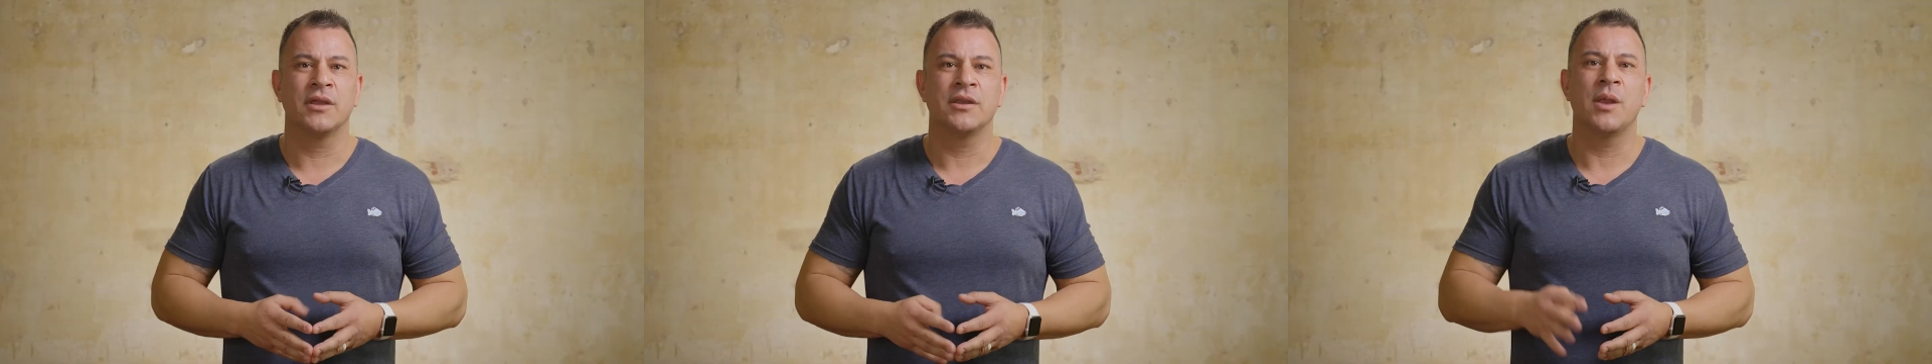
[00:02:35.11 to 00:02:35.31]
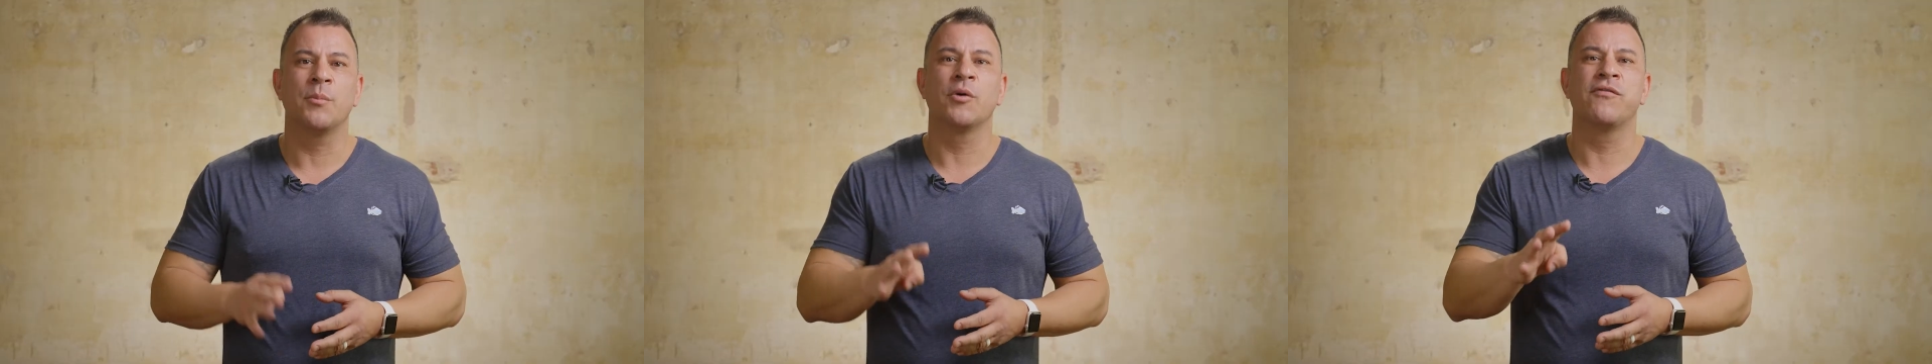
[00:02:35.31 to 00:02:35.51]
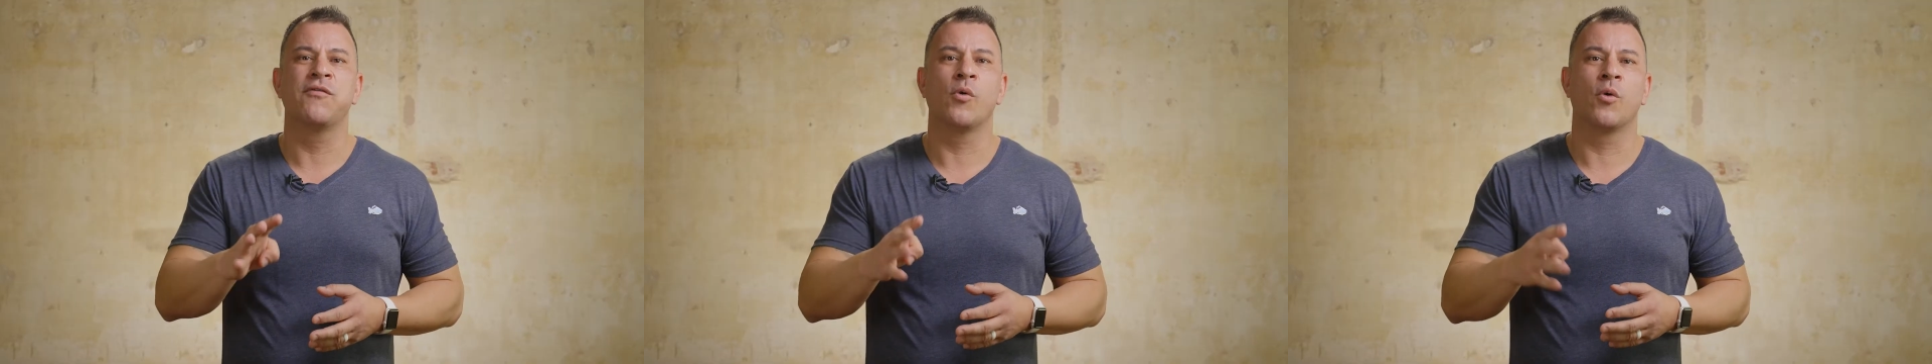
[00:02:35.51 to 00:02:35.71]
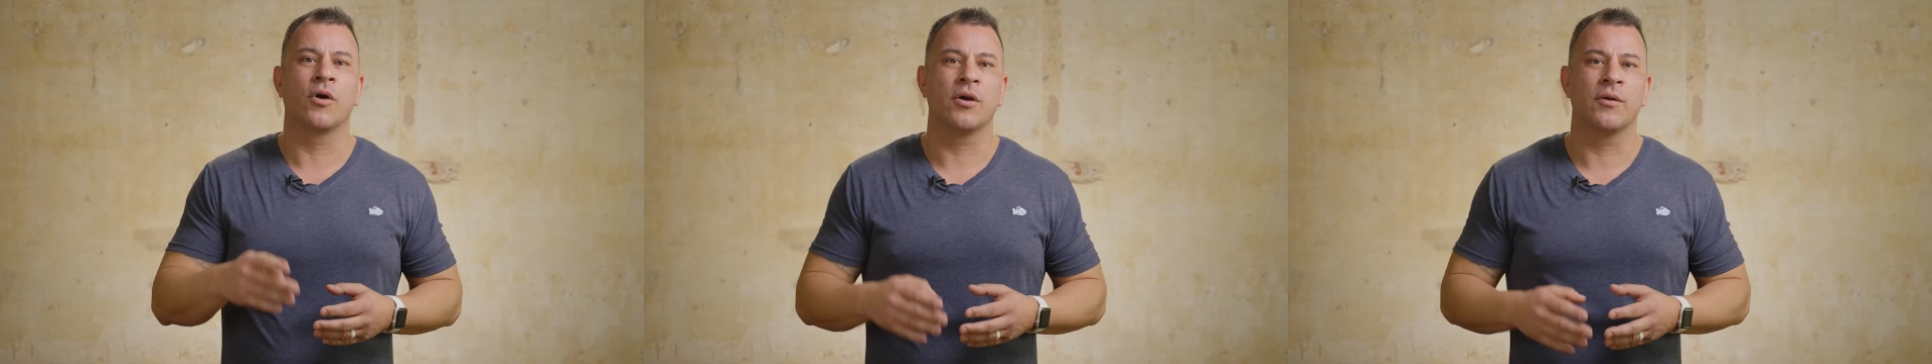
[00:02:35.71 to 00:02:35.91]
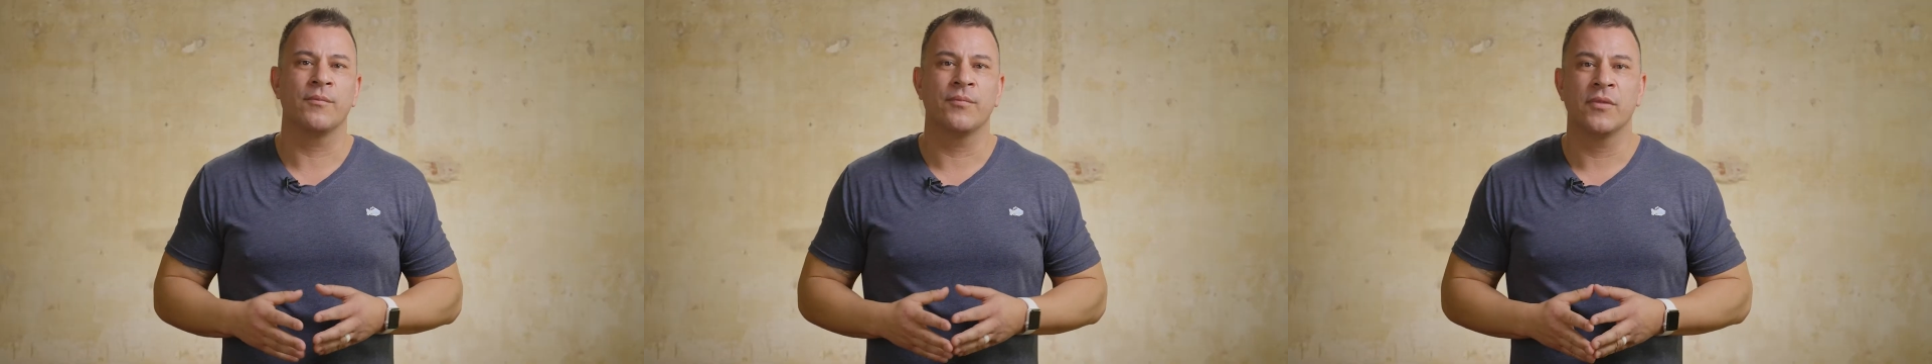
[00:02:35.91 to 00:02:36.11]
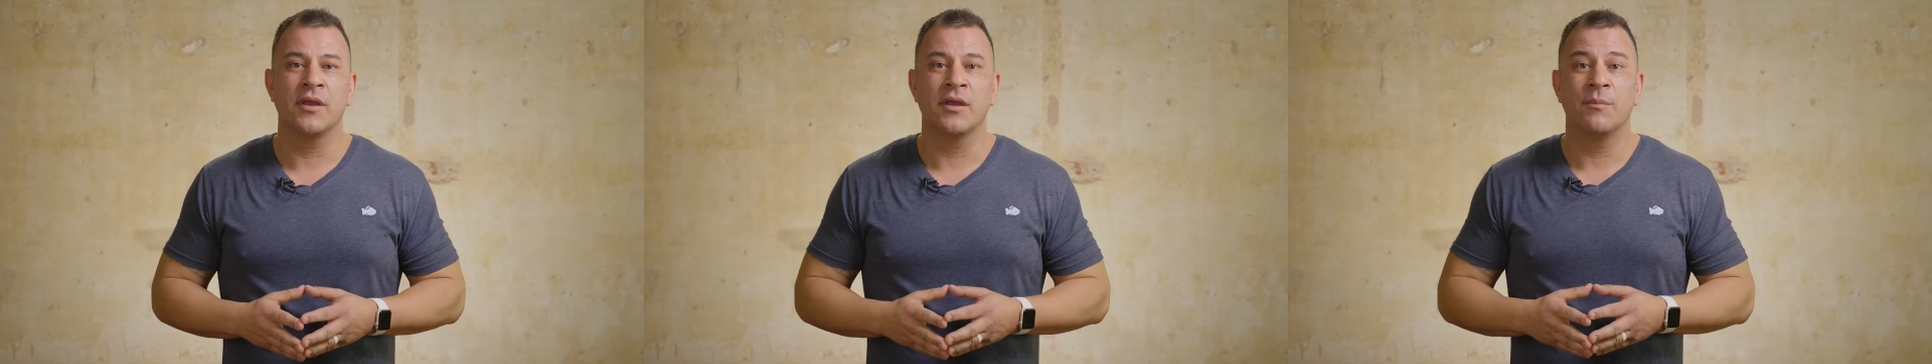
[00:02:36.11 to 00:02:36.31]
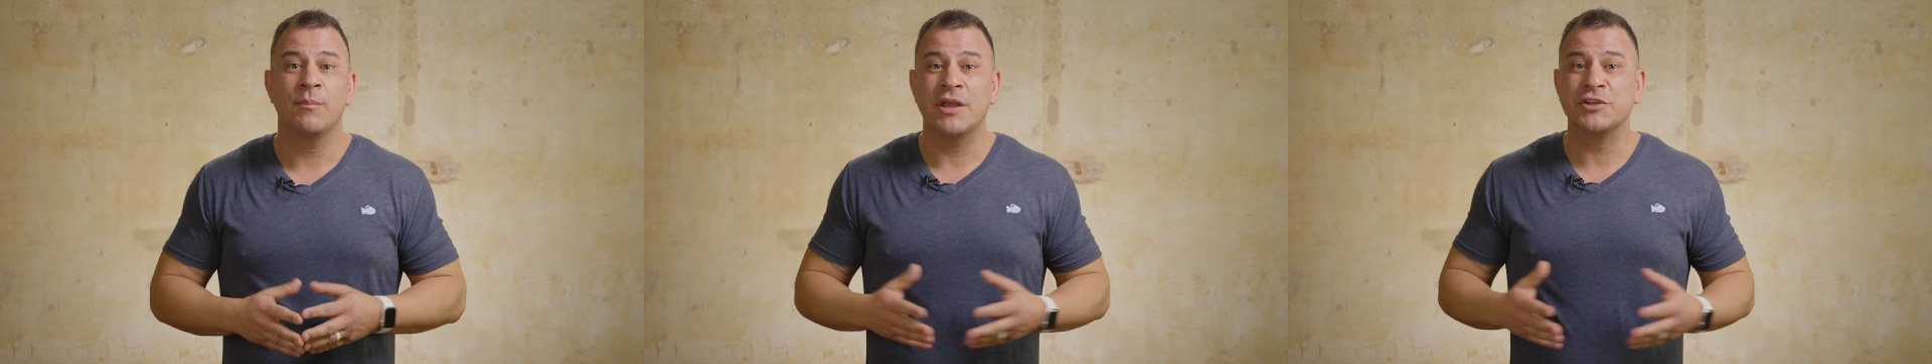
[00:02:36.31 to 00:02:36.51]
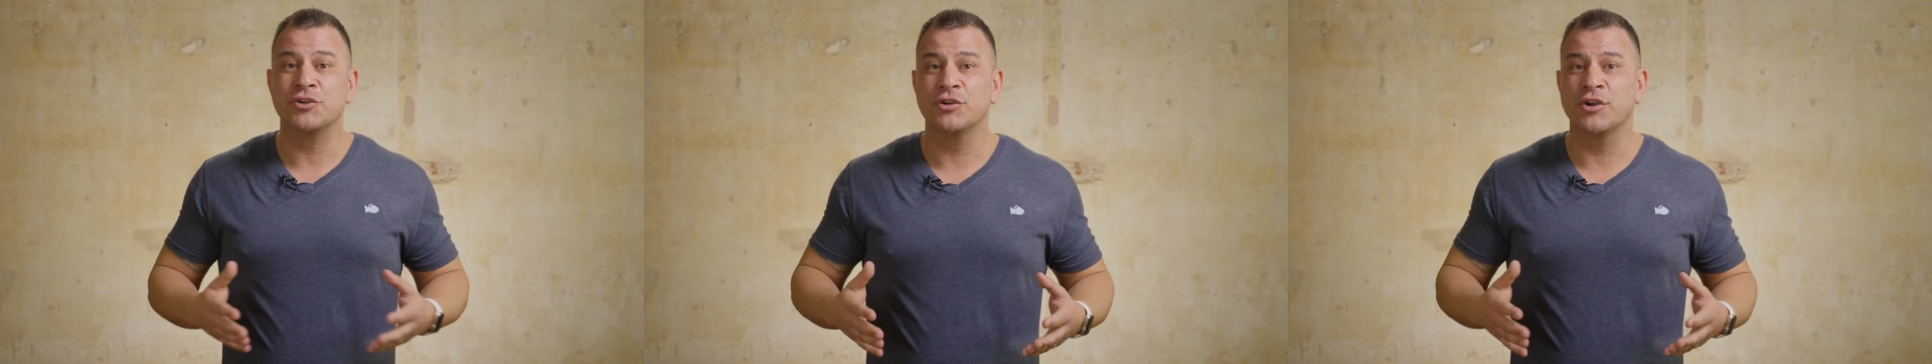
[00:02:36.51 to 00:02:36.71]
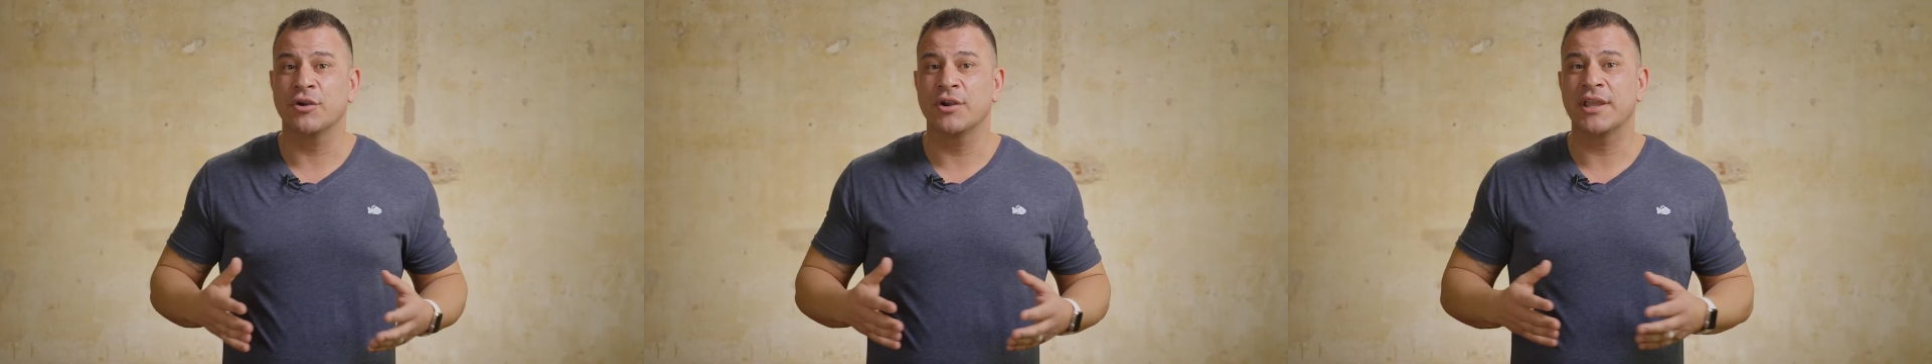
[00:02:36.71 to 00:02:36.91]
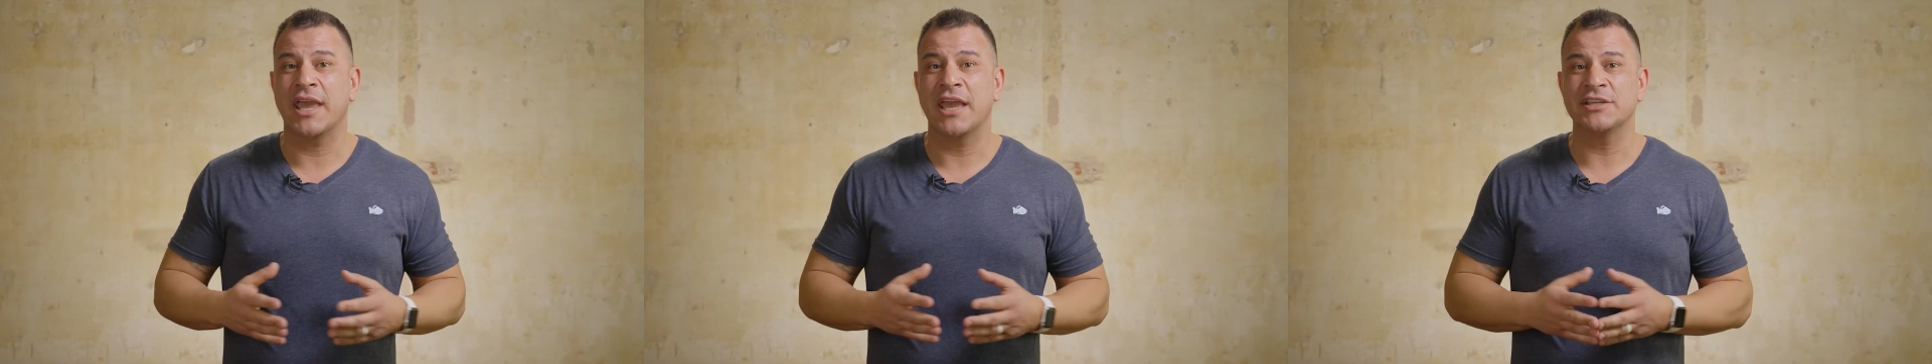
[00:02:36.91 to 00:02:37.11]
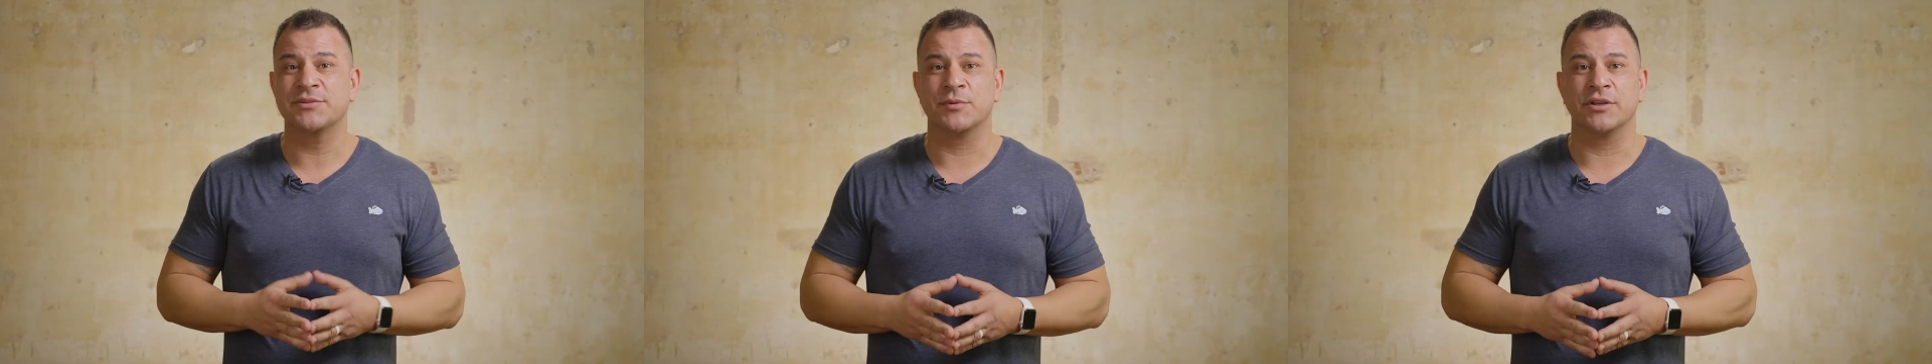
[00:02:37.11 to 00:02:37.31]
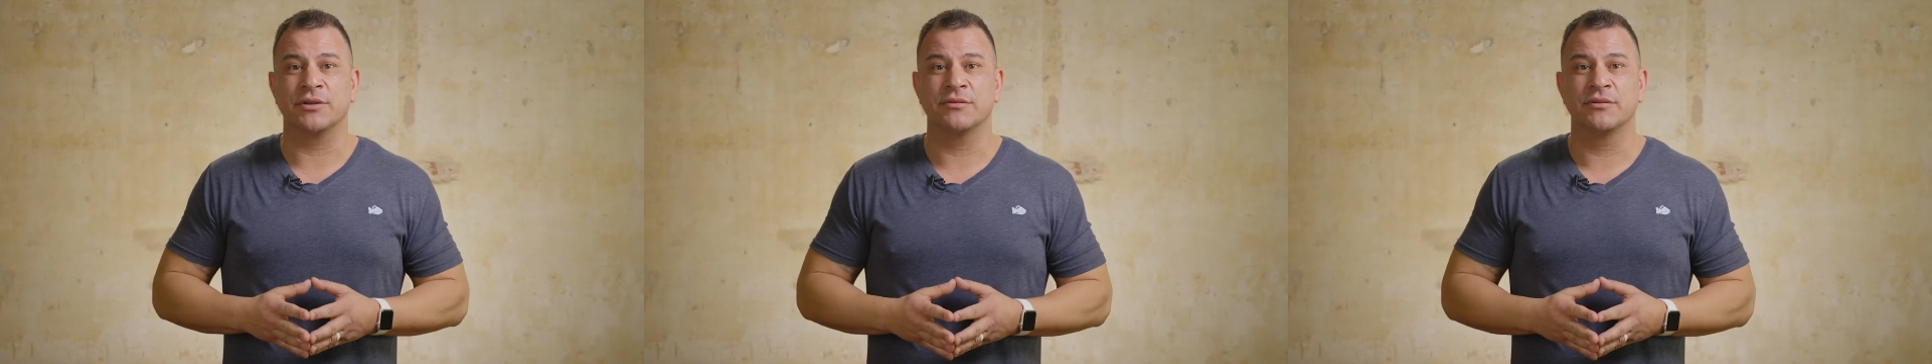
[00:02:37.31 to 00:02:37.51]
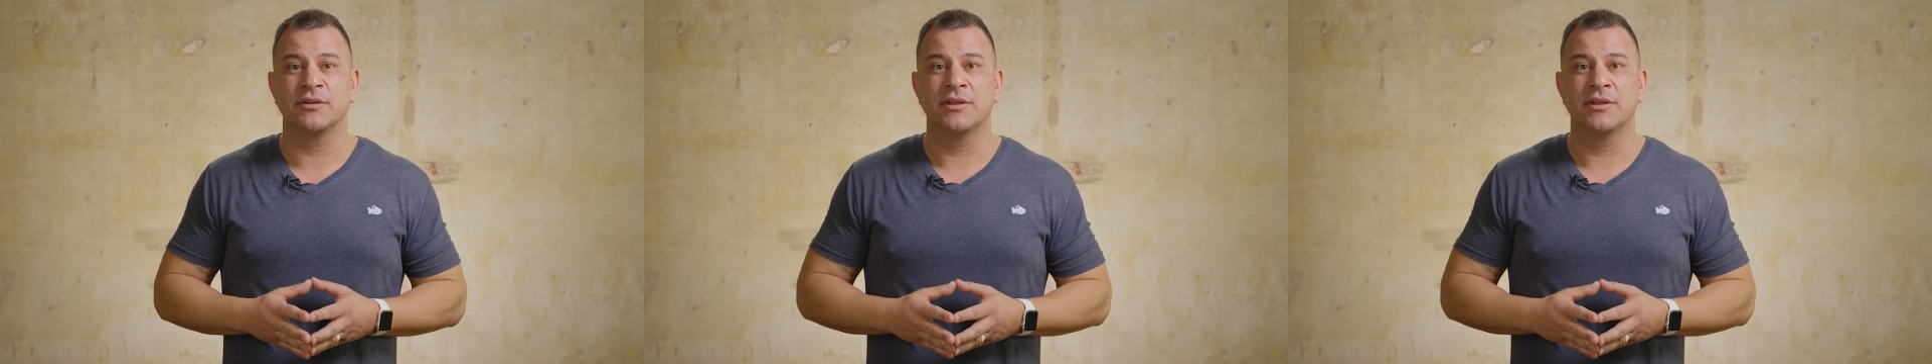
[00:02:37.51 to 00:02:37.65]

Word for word: Number four, measure your engagement.